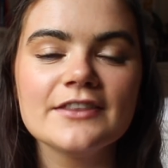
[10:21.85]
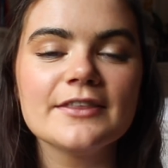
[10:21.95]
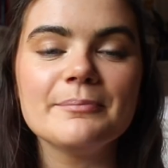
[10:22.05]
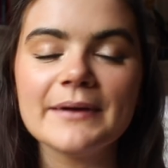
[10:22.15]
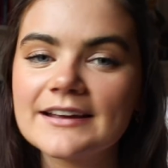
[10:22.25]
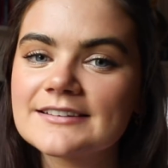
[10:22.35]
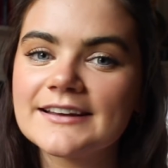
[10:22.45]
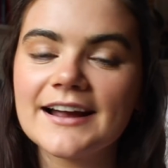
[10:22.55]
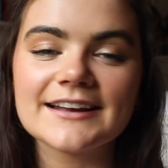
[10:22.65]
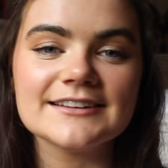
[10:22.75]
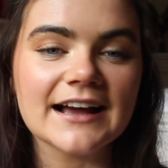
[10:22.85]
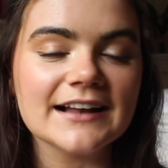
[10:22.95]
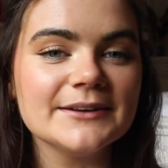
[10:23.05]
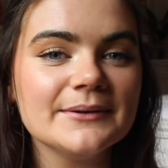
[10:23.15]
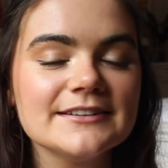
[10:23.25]
the biggest thing I can
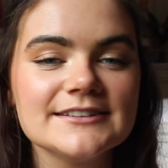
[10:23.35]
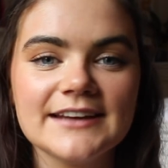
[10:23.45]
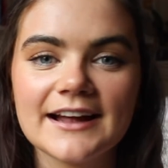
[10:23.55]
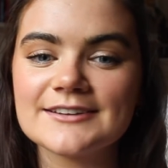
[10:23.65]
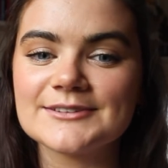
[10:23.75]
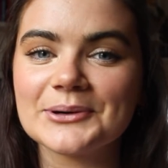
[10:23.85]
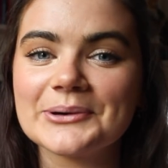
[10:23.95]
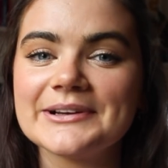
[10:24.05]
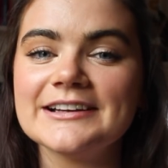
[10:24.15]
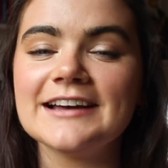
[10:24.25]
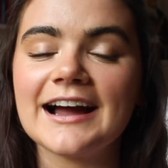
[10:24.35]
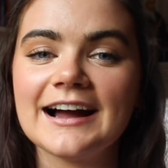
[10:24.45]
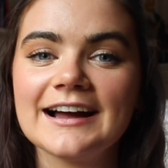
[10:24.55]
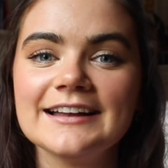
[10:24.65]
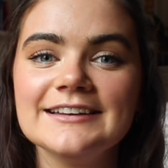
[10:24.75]
tell you is to get started
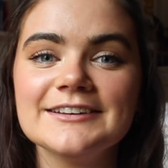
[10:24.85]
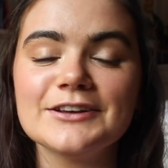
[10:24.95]
and